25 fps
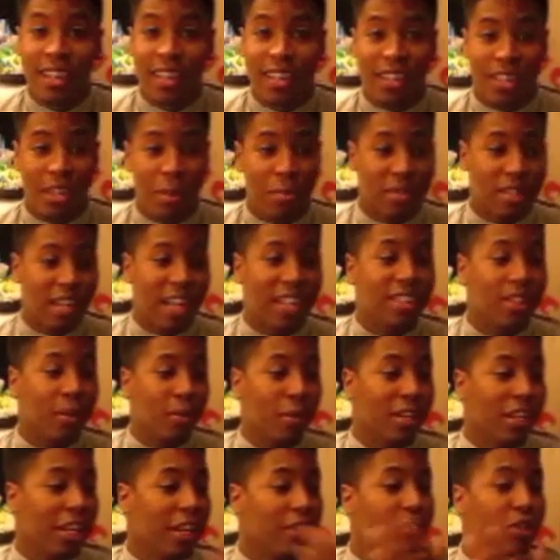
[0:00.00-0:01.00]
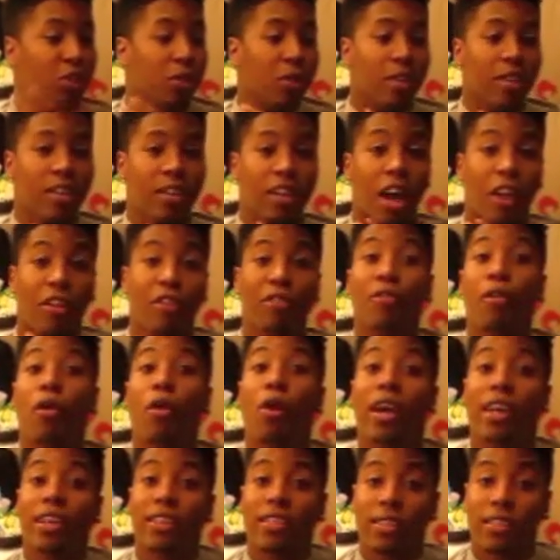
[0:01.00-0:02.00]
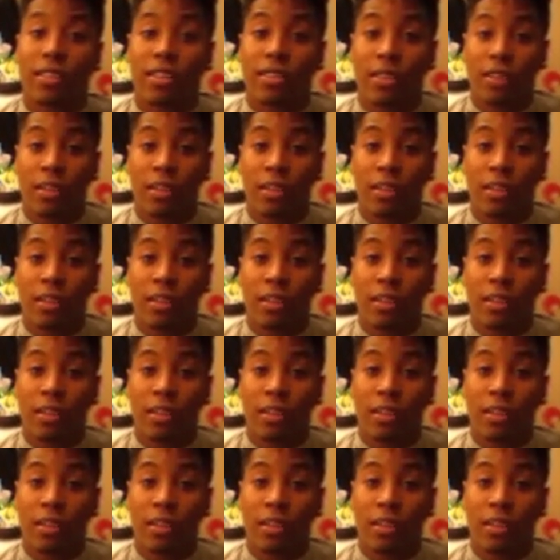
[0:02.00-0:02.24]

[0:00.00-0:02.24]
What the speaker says: It's almost like someone gives you another voice.